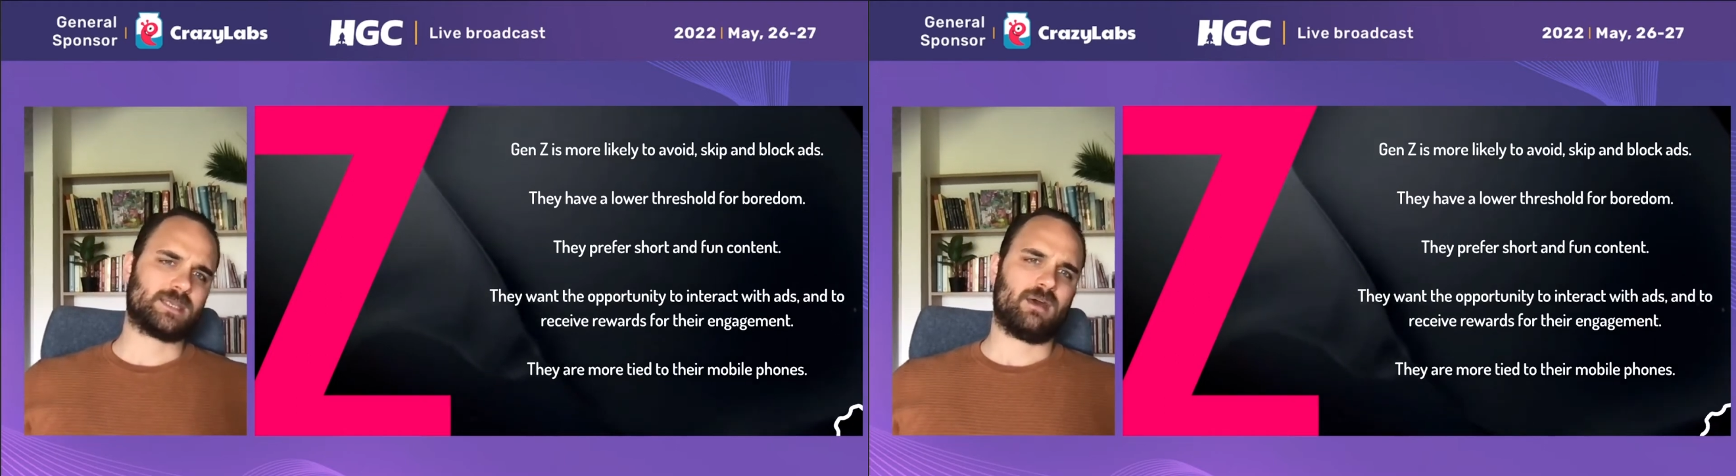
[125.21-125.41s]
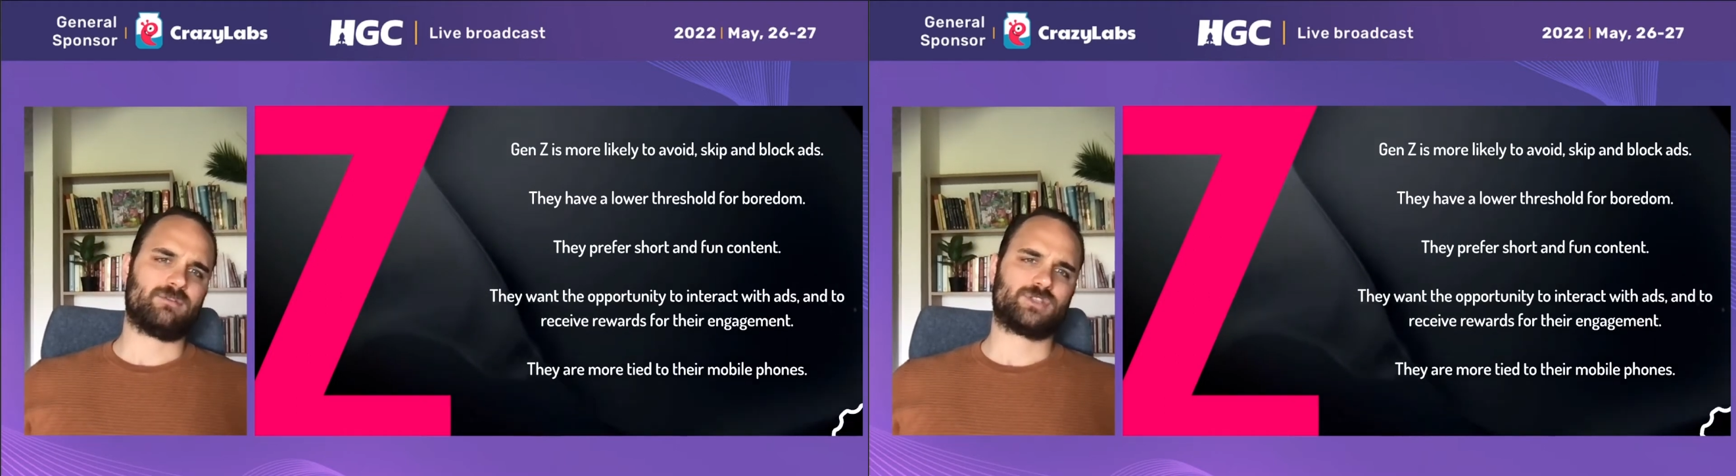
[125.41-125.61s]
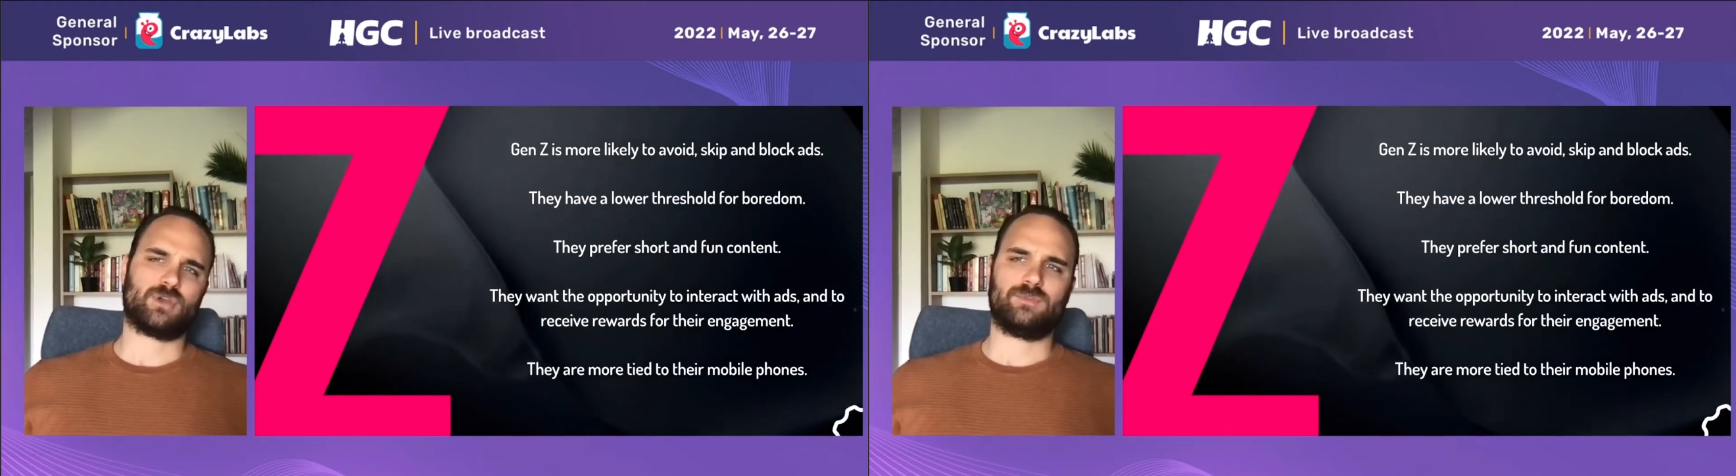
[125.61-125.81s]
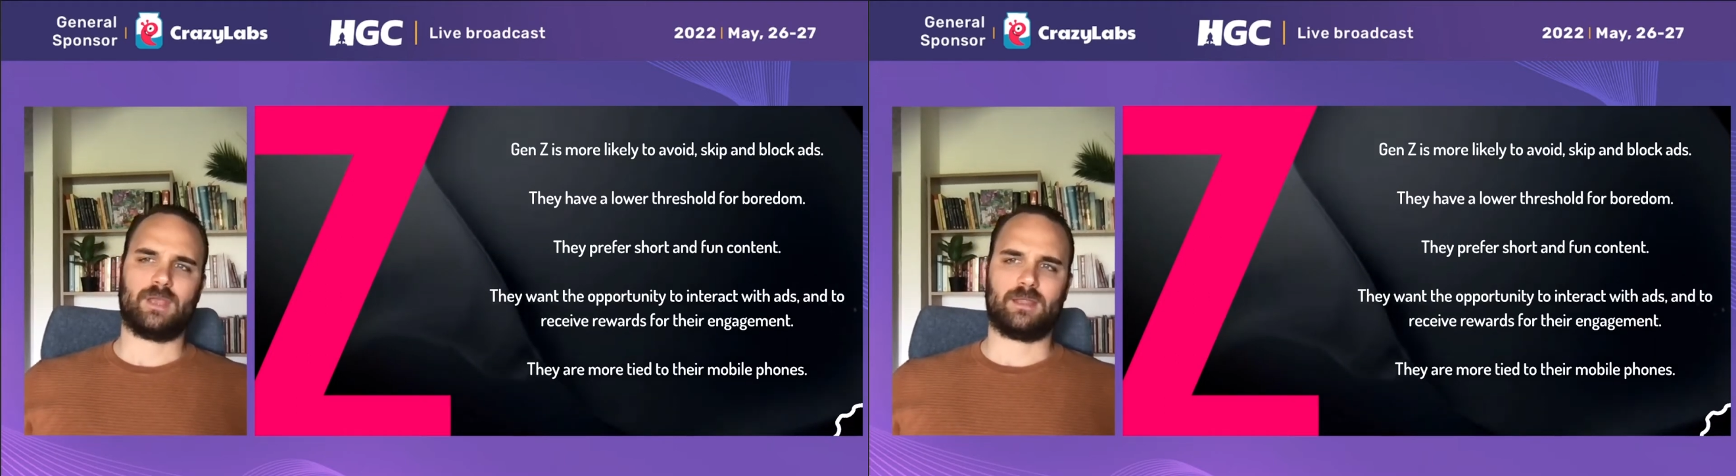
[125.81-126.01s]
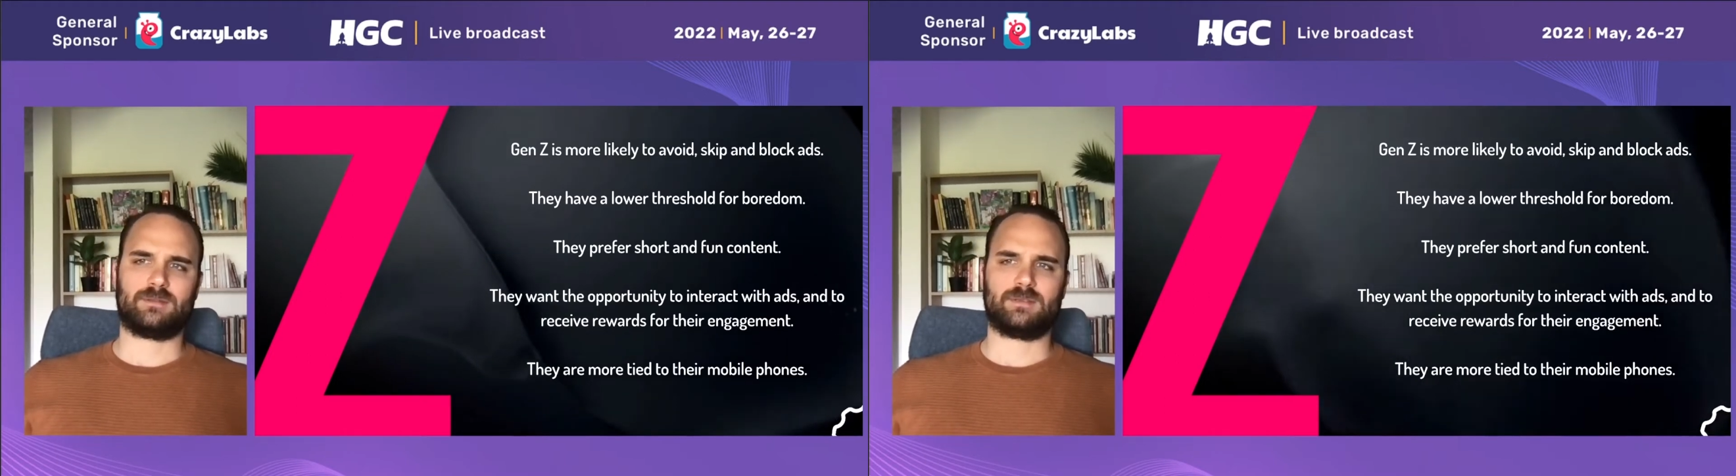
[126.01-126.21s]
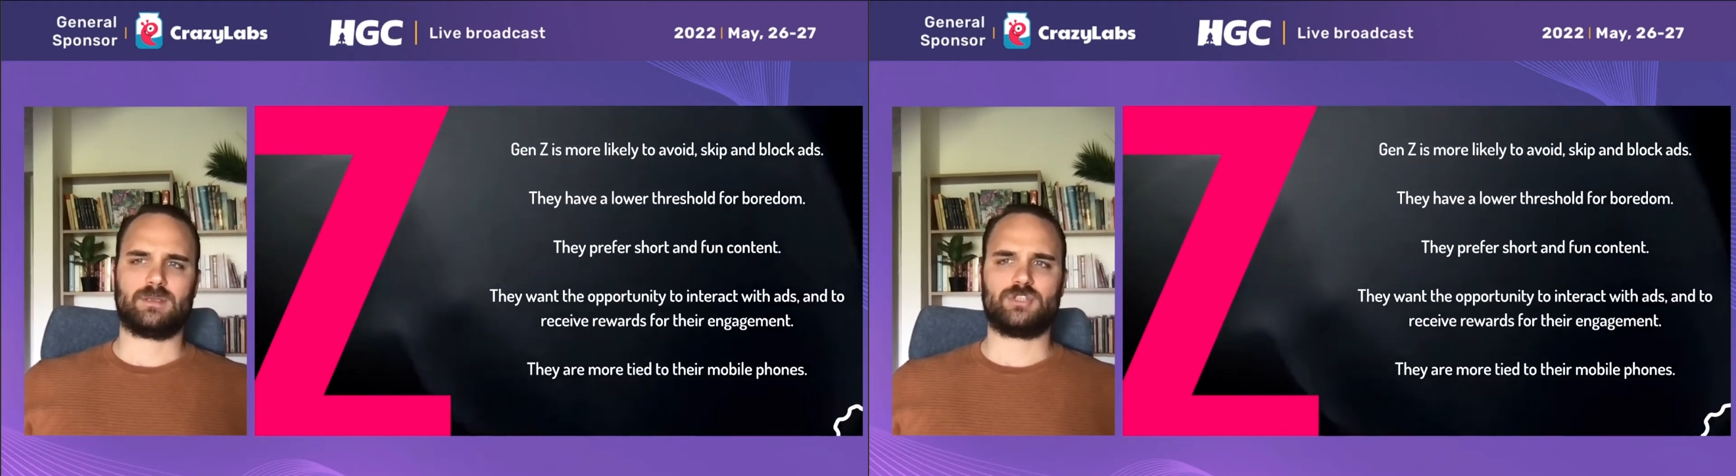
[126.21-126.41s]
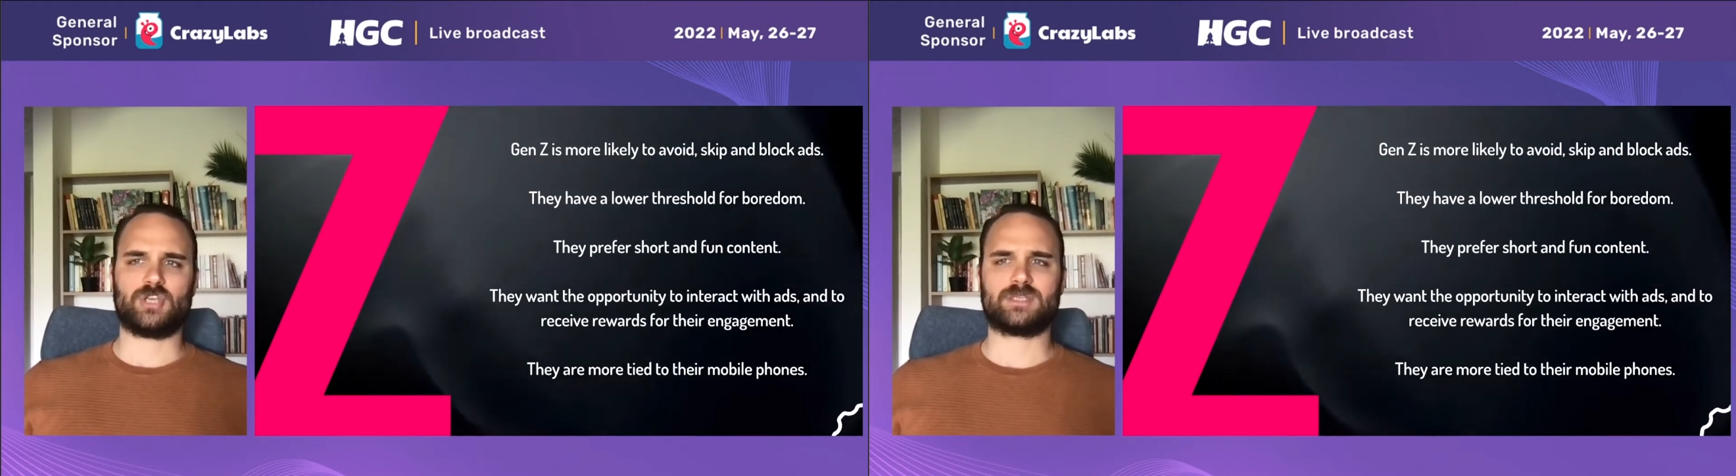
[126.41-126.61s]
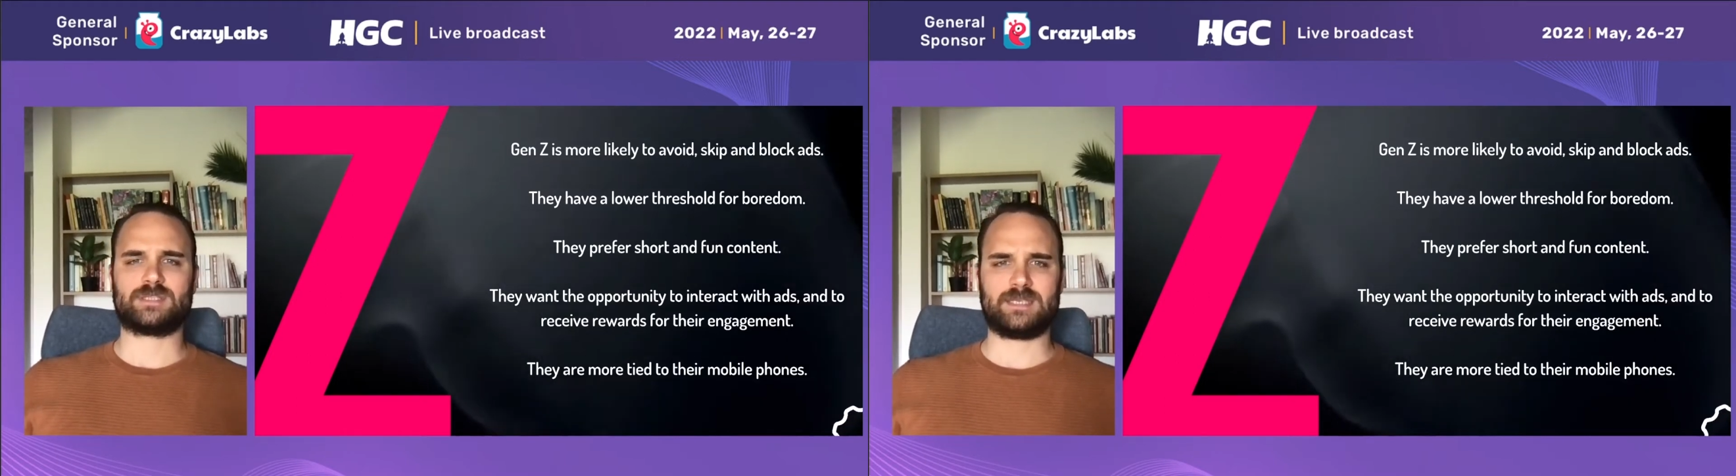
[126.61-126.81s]
have shown that
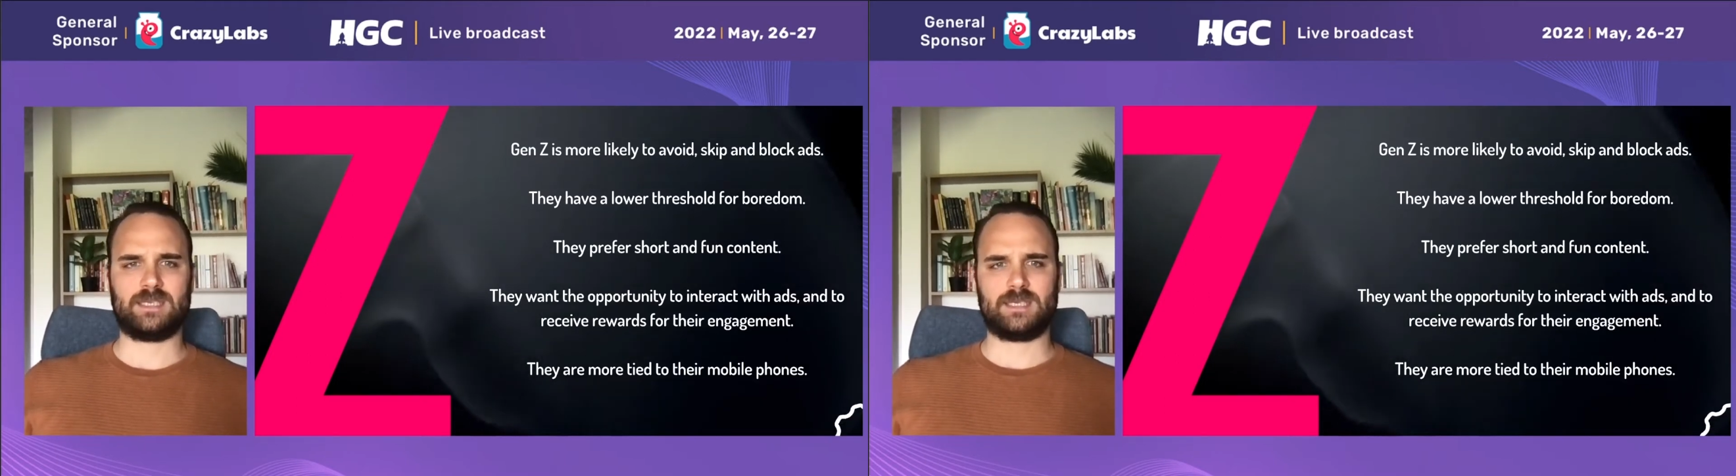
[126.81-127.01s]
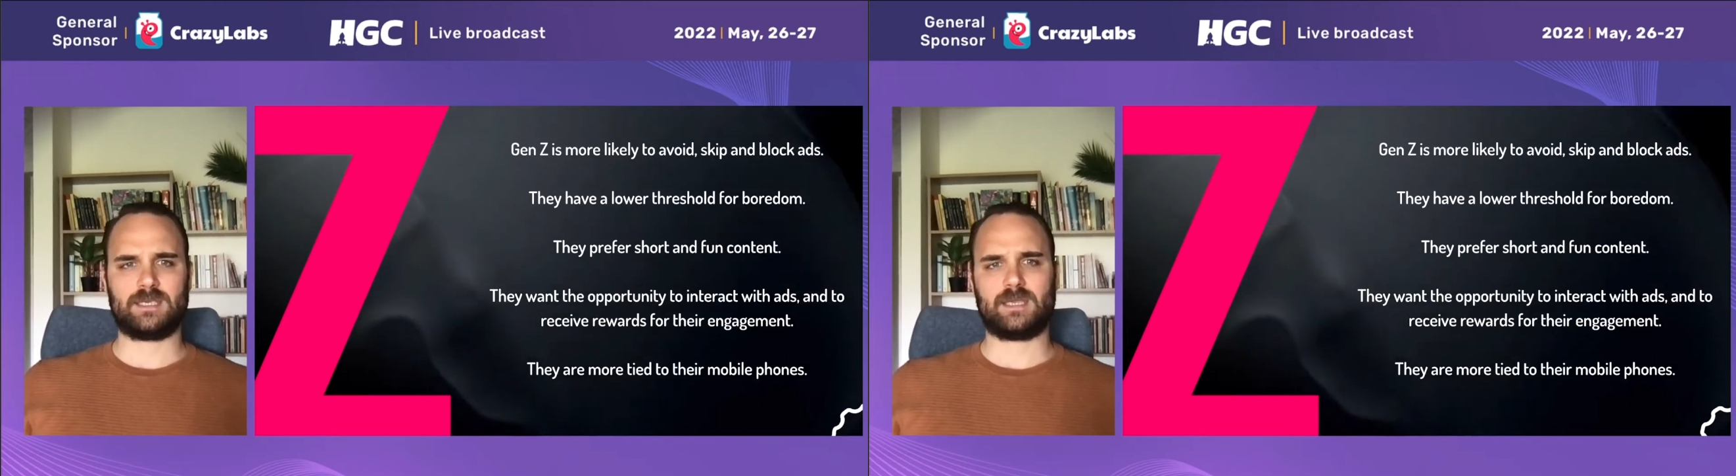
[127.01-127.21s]
Gen Z